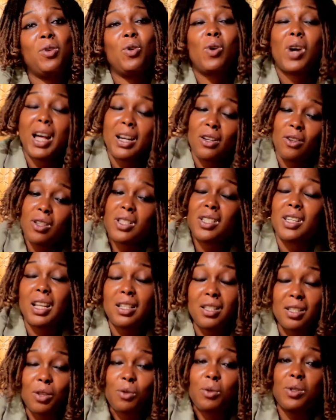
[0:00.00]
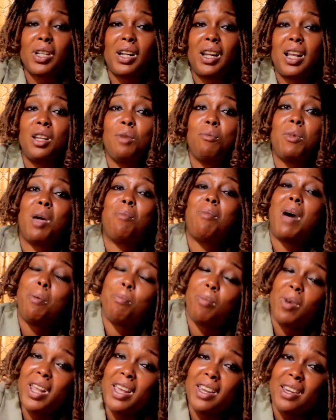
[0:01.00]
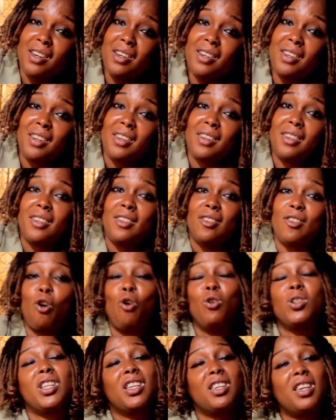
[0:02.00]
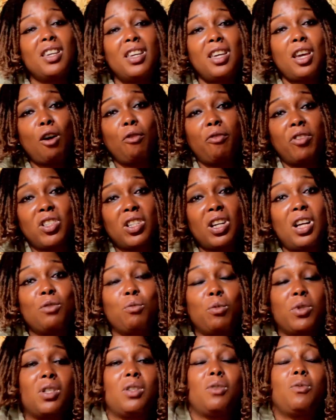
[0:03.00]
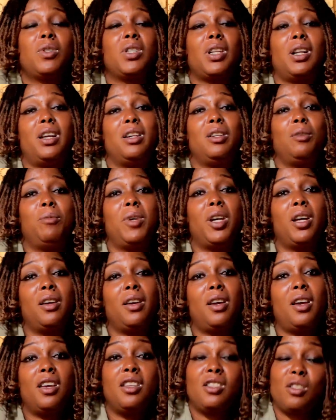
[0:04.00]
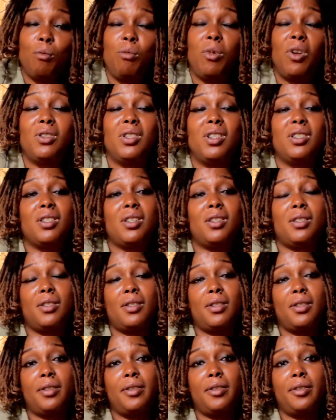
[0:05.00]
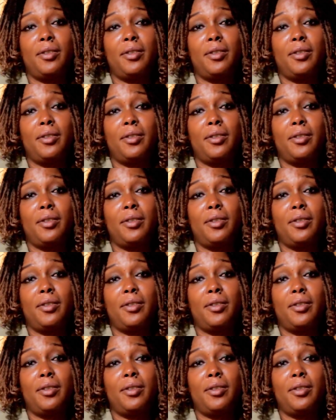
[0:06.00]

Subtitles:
You cannot get sickle cell anemia by playing or taking care of a child with sickle cell anemia. It's a blood disease.